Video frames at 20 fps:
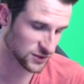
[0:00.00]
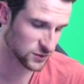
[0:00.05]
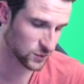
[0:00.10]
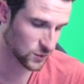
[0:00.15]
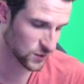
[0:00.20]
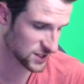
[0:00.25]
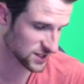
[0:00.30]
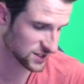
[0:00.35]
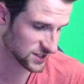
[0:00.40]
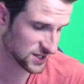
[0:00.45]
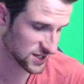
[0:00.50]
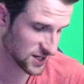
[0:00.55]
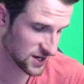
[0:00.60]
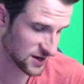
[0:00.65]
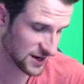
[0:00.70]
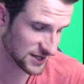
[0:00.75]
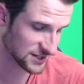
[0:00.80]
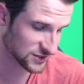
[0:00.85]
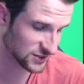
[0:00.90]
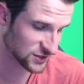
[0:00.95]
So we're just going to go
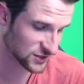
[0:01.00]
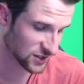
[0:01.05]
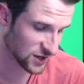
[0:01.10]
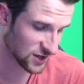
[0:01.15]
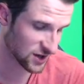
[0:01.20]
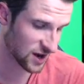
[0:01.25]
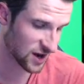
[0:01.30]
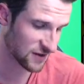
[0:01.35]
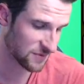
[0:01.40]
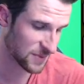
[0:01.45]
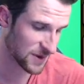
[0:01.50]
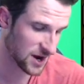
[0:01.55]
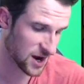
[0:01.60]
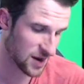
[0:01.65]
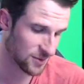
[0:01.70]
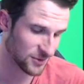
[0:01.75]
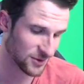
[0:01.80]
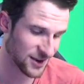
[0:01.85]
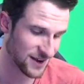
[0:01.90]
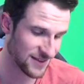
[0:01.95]
ahead and start off by
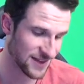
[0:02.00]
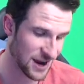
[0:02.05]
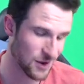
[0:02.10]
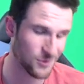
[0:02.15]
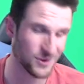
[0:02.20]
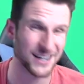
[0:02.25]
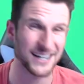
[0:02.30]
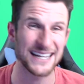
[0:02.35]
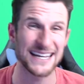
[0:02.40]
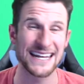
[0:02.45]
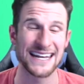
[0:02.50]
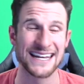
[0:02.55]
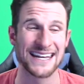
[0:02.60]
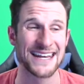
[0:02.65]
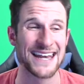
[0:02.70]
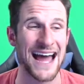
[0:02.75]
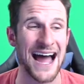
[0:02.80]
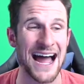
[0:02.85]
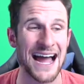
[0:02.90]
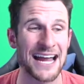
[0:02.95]
upgrading that. We're going to get
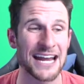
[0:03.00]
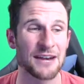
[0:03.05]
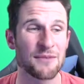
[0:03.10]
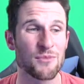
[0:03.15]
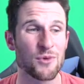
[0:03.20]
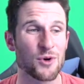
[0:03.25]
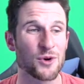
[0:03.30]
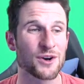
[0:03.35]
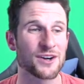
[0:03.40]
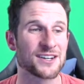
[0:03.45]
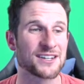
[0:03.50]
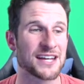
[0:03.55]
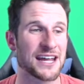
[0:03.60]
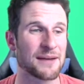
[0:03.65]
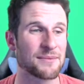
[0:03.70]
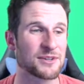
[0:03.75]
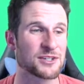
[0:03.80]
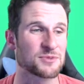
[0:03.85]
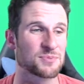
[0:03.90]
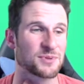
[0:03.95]
nine more
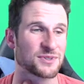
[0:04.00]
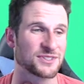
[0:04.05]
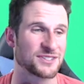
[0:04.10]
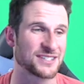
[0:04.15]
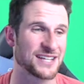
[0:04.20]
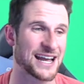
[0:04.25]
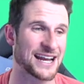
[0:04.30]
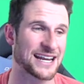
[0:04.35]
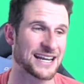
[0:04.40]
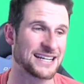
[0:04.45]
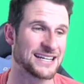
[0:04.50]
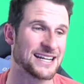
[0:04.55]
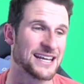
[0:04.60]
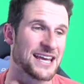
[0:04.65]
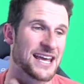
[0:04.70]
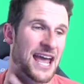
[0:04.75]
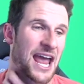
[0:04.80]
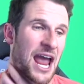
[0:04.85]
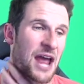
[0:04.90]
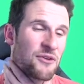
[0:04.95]
damage per second
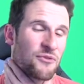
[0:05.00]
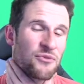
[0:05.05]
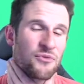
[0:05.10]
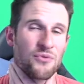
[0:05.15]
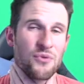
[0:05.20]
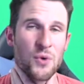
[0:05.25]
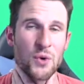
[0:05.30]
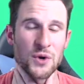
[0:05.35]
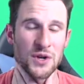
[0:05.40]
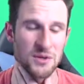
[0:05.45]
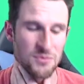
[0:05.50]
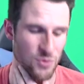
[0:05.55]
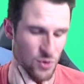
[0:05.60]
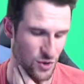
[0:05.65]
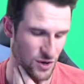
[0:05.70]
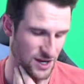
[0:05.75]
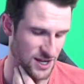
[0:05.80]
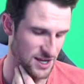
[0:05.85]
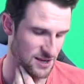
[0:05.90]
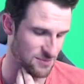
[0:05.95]
and forty
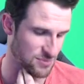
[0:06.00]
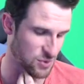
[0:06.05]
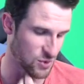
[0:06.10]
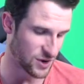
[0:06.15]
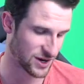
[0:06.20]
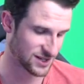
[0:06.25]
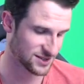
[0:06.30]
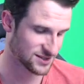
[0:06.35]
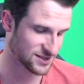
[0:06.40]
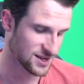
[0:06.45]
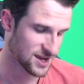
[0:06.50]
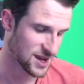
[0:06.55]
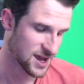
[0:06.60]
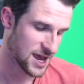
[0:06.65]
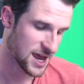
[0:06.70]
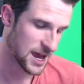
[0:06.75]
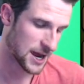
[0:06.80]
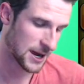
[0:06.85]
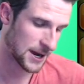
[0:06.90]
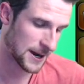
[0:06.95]
more hit points.
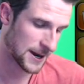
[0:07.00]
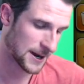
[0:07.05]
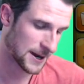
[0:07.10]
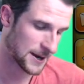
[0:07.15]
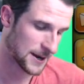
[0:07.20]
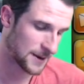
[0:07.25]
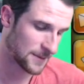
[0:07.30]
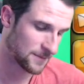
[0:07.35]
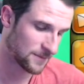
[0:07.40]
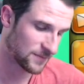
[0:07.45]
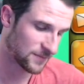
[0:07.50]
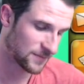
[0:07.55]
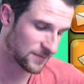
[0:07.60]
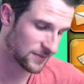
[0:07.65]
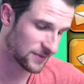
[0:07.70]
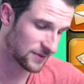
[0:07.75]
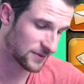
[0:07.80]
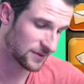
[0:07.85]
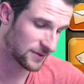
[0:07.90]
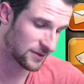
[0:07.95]
Um,
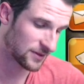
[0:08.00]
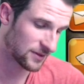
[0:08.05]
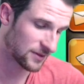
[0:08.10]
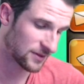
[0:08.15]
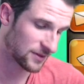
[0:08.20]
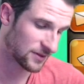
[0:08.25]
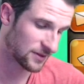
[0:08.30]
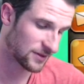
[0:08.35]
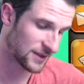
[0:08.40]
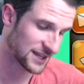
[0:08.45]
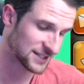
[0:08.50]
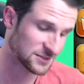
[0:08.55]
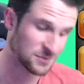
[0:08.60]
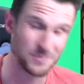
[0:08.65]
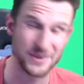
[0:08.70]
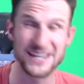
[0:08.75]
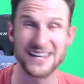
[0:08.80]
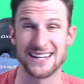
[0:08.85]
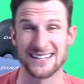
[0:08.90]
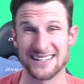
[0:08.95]
that's
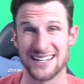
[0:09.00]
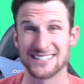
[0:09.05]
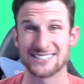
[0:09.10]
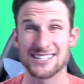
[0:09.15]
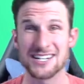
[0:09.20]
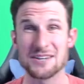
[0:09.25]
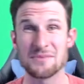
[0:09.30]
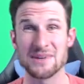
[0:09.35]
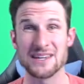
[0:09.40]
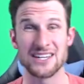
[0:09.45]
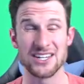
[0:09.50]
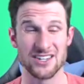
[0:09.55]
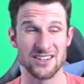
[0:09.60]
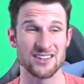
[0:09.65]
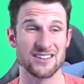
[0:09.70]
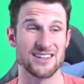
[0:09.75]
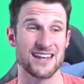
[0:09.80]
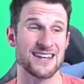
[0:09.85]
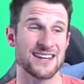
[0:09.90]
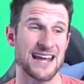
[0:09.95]
big. That's going to be
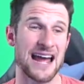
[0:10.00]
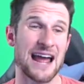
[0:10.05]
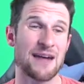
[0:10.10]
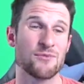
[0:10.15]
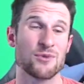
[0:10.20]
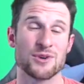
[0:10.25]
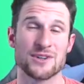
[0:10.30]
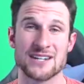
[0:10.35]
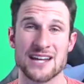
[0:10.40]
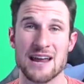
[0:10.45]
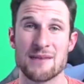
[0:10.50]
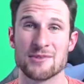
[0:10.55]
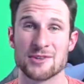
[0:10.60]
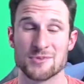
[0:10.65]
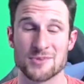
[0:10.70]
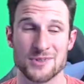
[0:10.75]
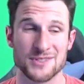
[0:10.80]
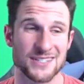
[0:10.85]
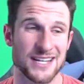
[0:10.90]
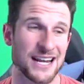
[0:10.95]
good. That nine more damage
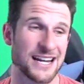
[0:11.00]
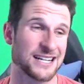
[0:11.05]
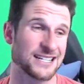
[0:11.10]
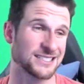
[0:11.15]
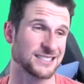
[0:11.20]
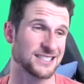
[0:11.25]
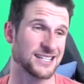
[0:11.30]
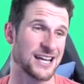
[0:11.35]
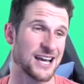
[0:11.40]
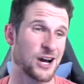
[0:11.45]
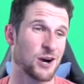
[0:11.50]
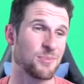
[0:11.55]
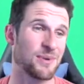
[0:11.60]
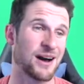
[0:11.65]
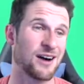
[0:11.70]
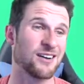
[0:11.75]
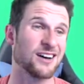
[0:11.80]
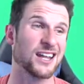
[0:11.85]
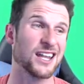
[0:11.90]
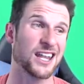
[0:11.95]
per second is going to help
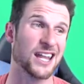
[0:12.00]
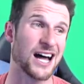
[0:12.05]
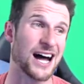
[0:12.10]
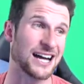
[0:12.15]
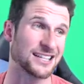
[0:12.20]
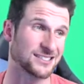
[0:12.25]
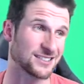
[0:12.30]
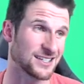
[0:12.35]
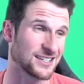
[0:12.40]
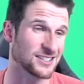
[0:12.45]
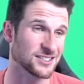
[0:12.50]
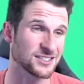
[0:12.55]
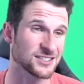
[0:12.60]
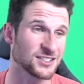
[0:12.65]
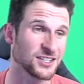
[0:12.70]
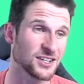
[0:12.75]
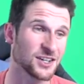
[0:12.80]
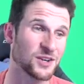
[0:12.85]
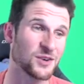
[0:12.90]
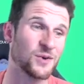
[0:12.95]
out a lot. So that just
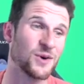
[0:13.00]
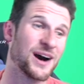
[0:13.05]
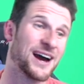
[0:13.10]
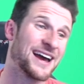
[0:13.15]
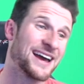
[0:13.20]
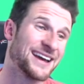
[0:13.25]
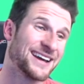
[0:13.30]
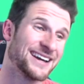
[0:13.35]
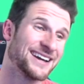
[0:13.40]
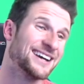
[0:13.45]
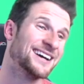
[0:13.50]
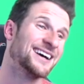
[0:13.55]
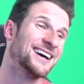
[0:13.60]
took away